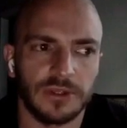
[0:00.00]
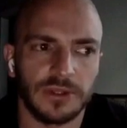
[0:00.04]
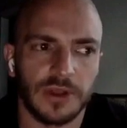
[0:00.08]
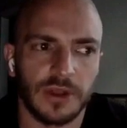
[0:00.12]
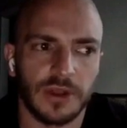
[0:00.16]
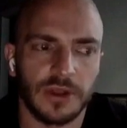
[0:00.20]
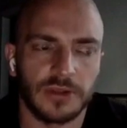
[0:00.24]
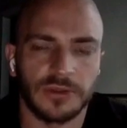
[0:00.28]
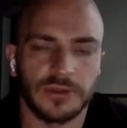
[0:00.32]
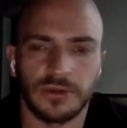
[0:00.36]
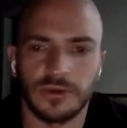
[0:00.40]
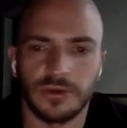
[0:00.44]
a
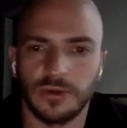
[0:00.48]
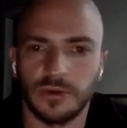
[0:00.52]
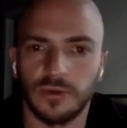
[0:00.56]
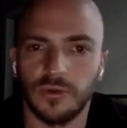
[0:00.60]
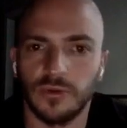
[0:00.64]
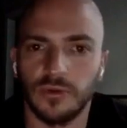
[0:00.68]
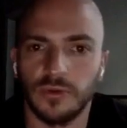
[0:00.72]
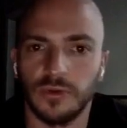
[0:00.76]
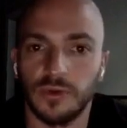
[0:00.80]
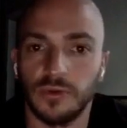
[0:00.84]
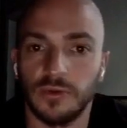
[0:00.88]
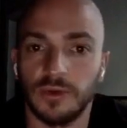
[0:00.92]
doctor
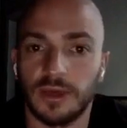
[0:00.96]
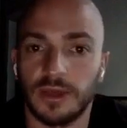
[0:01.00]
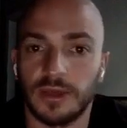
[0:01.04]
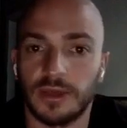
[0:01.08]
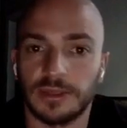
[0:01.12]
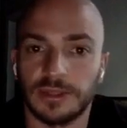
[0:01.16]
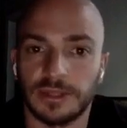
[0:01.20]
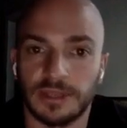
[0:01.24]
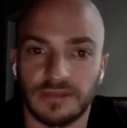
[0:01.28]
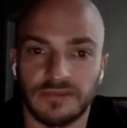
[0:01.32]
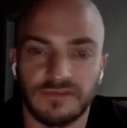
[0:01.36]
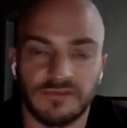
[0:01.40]
who knew how
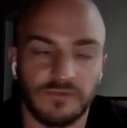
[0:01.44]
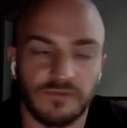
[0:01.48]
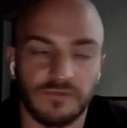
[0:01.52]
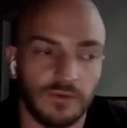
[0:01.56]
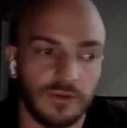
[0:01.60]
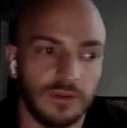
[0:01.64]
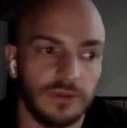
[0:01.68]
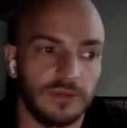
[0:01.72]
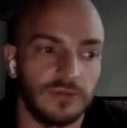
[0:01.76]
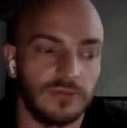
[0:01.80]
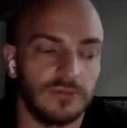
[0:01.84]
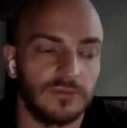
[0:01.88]
to test
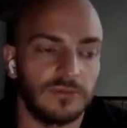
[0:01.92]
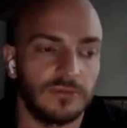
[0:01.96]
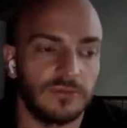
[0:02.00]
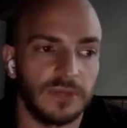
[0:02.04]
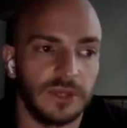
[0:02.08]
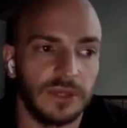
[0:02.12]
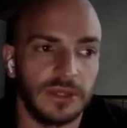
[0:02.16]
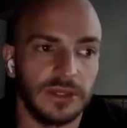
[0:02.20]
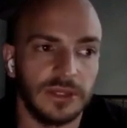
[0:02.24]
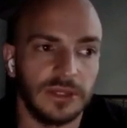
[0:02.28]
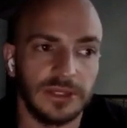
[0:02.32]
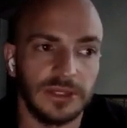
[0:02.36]
for it,
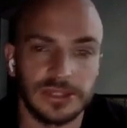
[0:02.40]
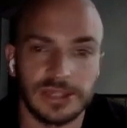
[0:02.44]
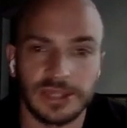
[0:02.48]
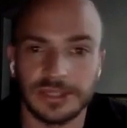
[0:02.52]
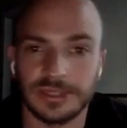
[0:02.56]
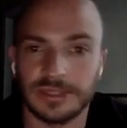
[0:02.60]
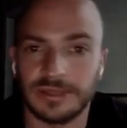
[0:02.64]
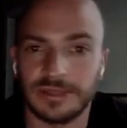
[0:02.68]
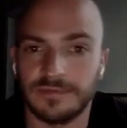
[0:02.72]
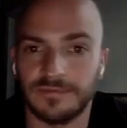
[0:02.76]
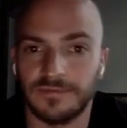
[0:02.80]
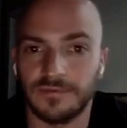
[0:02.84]
and he
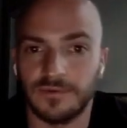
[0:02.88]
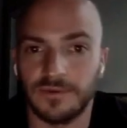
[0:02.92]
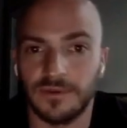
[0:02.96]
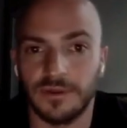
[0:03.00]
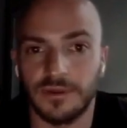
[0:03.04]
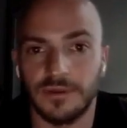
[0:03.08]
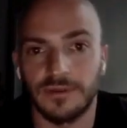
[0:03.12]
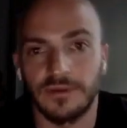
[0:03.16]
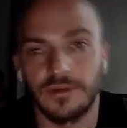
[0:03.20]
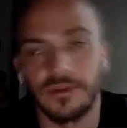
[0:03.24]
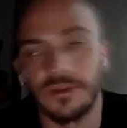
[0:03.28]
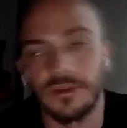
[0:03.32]
tested for
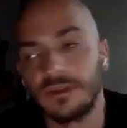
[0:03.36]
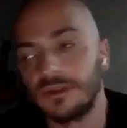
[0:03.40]
it.